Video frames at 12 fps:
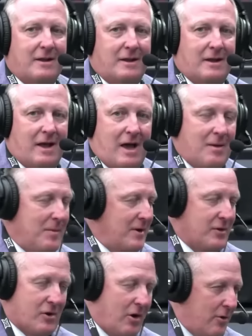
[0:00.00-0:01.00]
I made
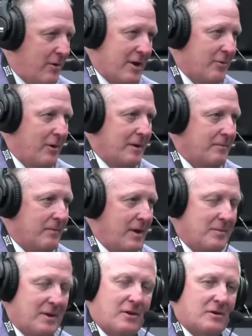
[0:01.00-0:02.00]
the call right away. I
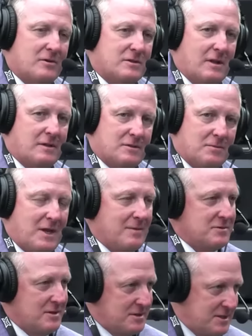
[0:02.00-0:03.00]
mean, there's
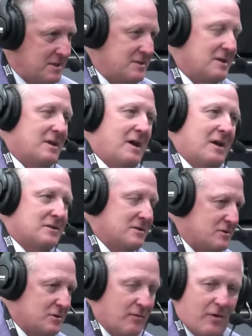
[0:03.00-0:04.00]
sometimes an assistant does,
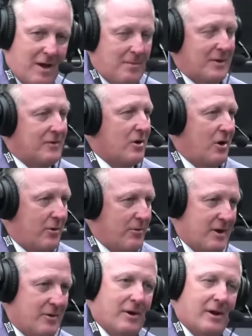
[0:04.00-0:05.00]
and so I made the call
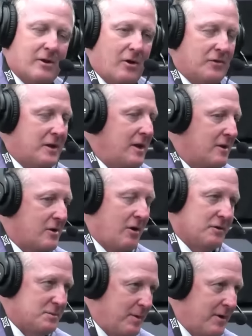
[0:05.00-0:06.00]
right away. Called the kid,
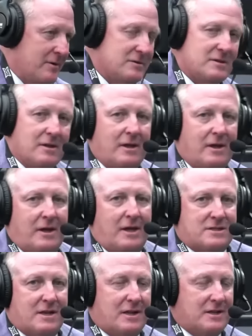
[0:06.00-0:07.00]
called his parents, and
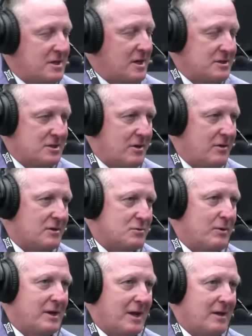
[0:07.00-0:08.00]
said, "Let's get you here this
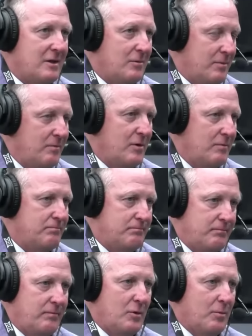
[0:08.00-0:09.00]
weekend.
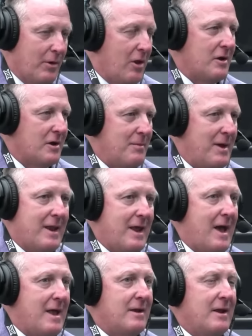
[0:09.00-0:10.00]
You belong in Manhattan."